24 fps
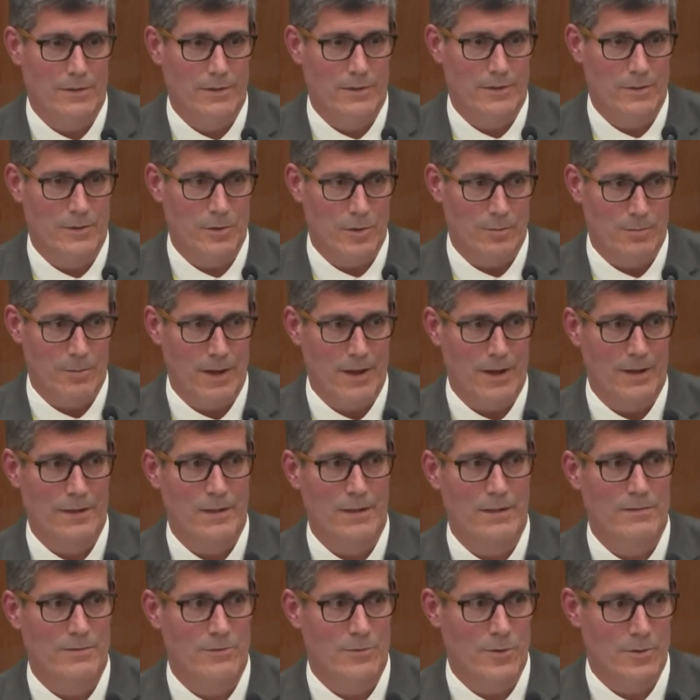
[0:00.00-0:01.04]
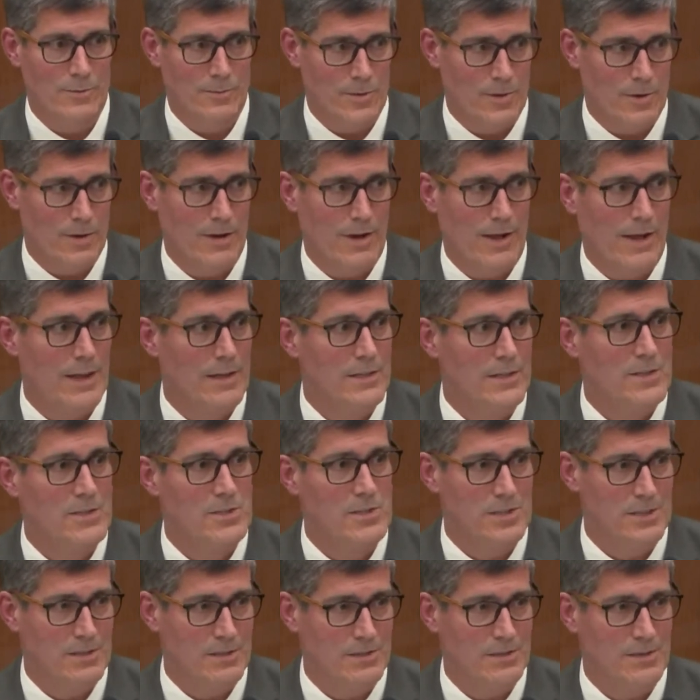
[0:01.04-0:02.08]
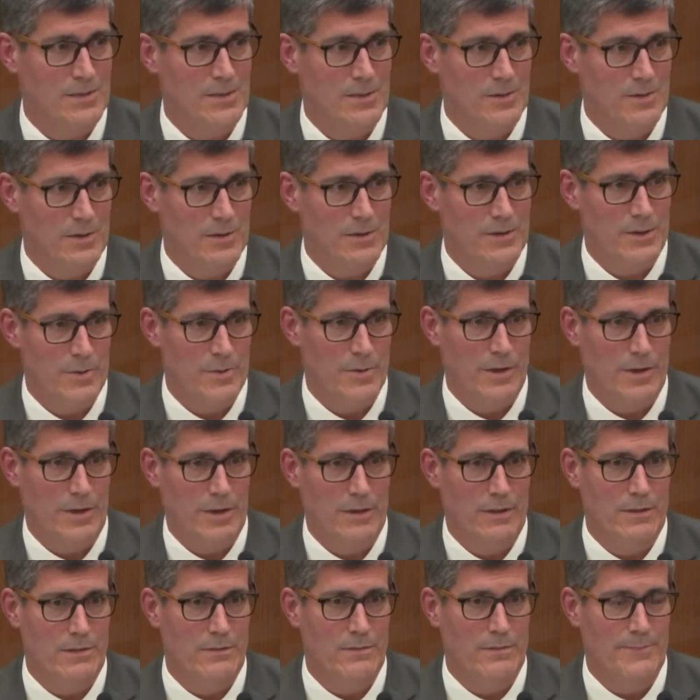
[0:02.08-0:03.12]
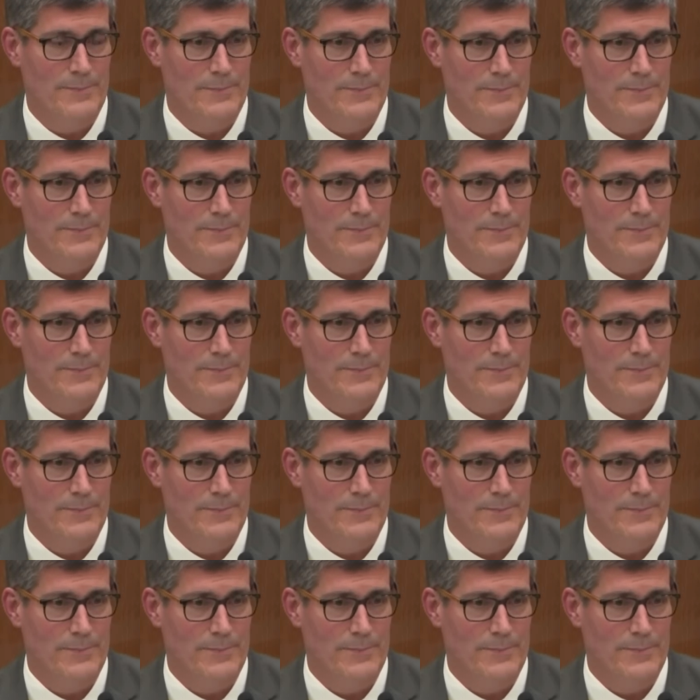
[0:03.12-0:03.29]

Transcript: your body for more oxygen so that you can